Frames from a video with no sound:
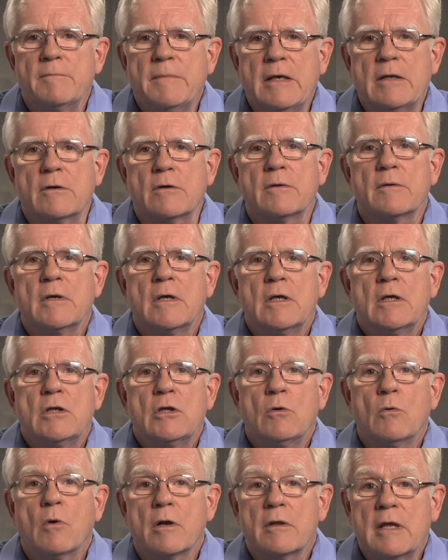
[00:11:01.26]
meter,
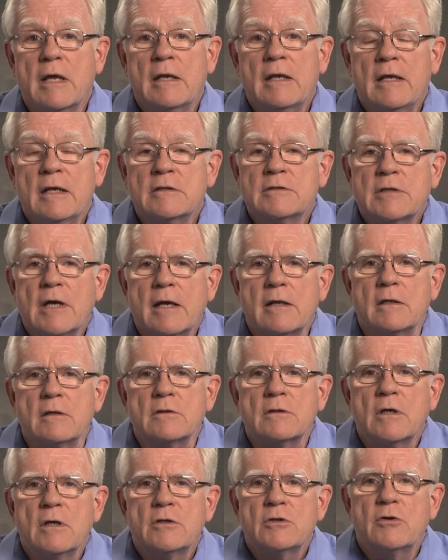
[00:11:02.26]
you are then
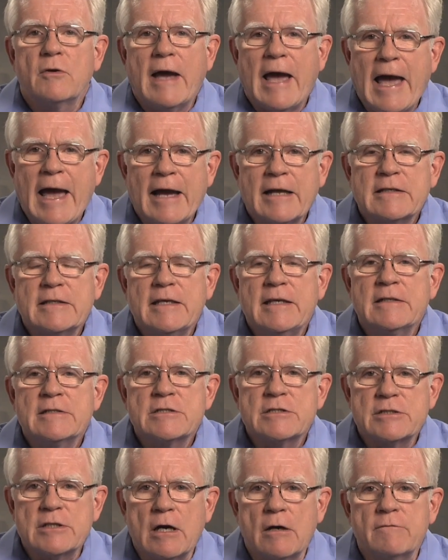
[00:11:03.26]
entitled to act in
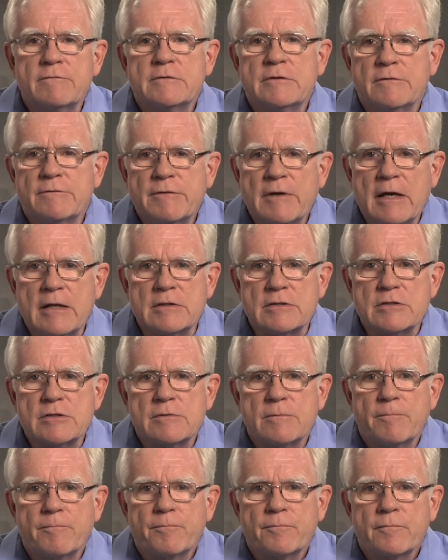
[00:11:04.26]
self defense.